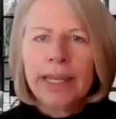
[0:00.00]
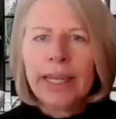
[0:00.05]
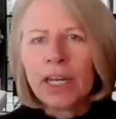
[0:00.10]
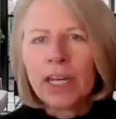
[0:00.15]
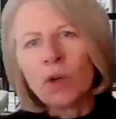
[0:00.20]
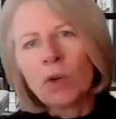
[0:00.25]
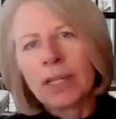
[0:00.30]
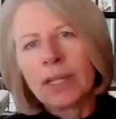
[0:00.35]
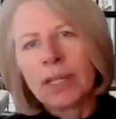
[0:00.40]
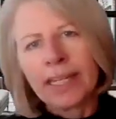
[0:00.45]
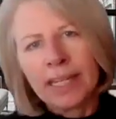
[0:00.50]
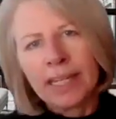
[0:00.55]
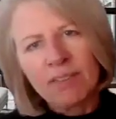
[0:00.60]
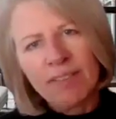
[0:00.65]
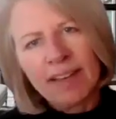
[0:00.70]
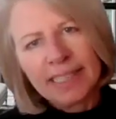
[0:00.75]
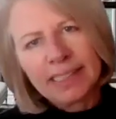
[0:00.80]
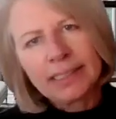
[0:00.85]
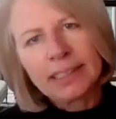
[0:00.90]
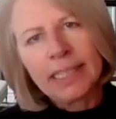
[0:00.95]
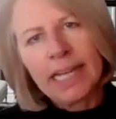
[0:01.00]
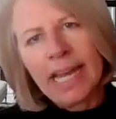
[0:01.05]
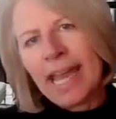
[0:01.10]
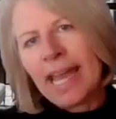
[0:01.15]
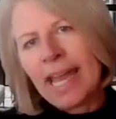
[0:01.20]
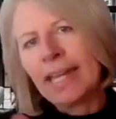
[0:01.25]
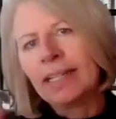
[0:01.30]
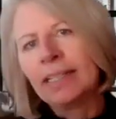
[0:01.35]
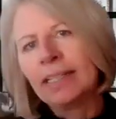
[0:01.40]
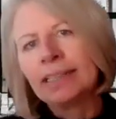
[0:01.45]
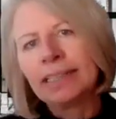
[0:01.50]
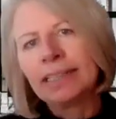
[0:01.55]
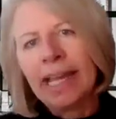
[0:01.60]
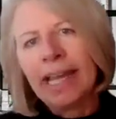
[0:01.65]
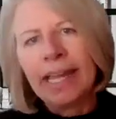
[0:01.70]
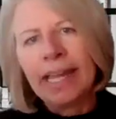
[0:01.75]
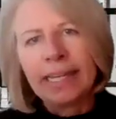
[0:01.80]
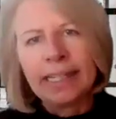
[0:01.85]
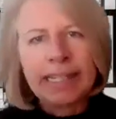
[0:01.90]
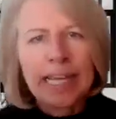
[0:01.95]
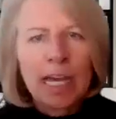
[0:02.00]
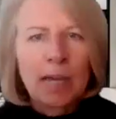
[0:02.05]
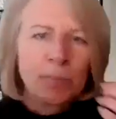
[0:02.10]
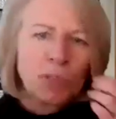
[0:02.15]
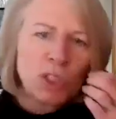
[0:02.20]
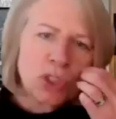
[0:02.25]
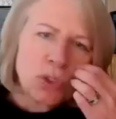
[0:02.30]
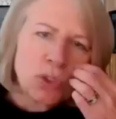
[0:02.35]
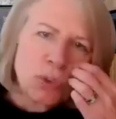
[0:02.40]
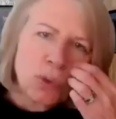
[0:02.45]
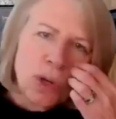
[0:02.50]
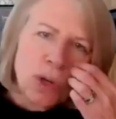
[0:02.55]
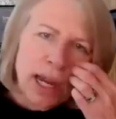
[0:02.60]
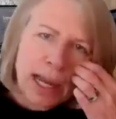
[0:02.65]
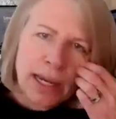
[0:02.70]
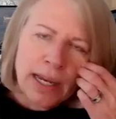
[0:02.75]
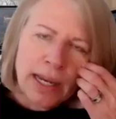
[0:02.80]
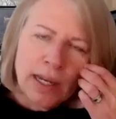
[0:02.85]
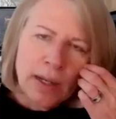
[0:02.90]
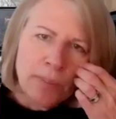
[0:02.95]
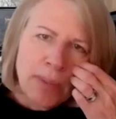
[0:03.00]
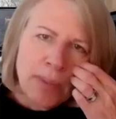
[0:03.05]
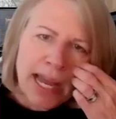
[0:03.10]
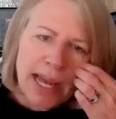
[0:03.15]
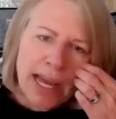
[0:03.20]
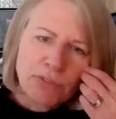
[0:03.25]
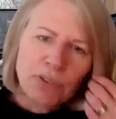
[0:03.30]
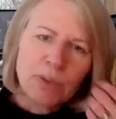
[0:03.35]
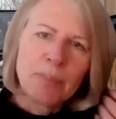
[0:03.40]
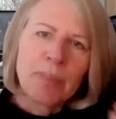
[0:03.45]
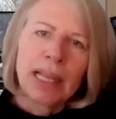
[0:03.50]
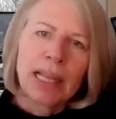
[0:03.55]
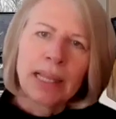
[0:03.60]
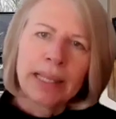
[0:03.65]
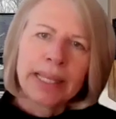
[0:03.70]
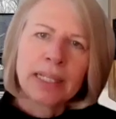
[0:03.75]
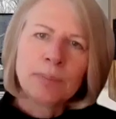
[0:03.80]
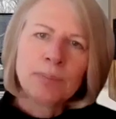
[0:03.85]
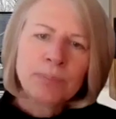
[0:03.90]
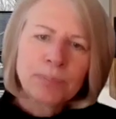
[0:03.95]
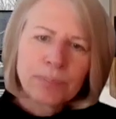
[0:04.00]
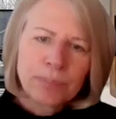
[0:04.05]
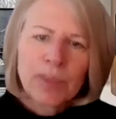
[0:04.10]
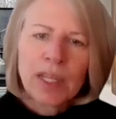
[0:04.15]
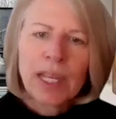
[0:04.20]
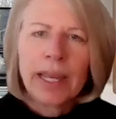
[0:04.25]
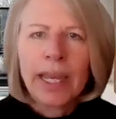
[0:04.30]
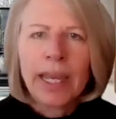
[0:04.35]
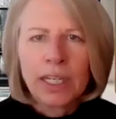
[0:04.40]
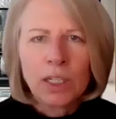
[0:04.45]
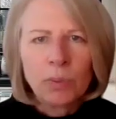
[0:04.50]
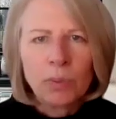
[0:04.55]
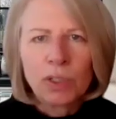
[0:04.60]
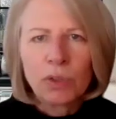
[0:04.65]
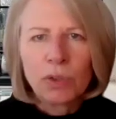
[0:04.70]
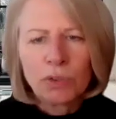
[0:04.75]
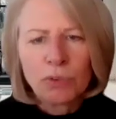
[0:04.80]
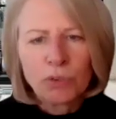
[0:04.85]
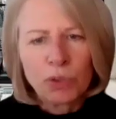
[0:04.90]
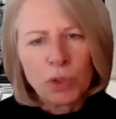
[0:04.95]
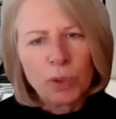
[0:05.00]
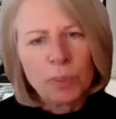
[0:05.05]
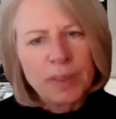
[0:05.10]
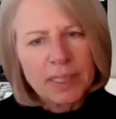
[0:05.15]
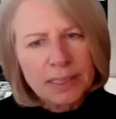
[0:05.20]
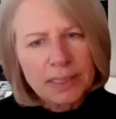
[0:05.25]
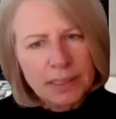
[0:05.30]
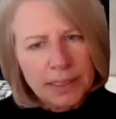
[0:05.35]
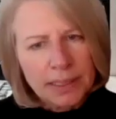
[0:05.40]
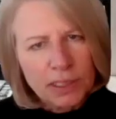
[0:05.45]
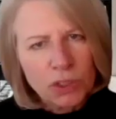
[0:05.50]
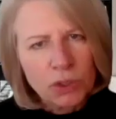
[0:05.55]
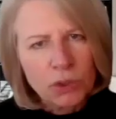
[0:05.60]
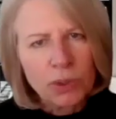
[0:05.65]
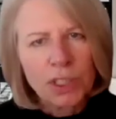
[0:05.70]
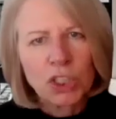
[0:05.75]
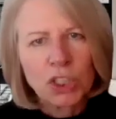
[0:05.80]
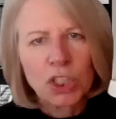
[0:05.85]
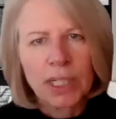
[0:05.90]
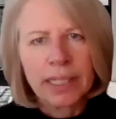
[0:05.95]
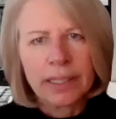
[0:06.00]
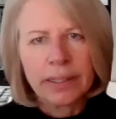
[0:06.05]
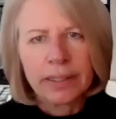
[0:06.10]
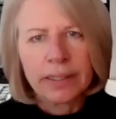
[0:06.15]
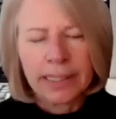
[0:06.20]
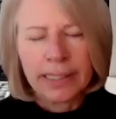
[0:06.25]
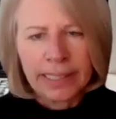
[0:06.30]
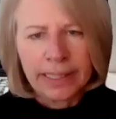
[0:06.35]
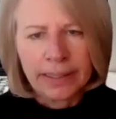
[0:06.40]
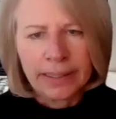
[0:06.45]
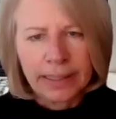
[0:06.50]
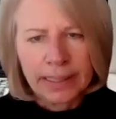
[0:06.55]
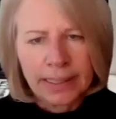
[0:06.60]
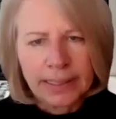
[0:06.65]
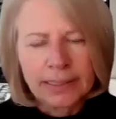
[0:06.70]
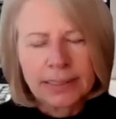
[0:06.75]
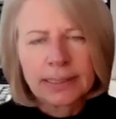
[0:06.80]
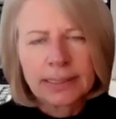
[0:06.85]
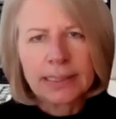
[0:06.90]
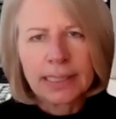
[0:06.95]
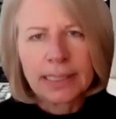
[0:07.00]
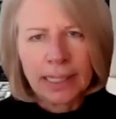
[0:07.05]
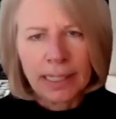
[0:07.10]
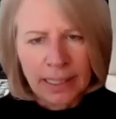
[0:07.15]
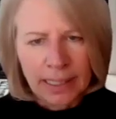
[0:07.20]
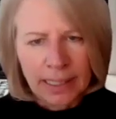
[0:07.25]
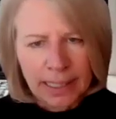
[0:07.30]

the investor end and up to $500,000. And we refer business to each other in this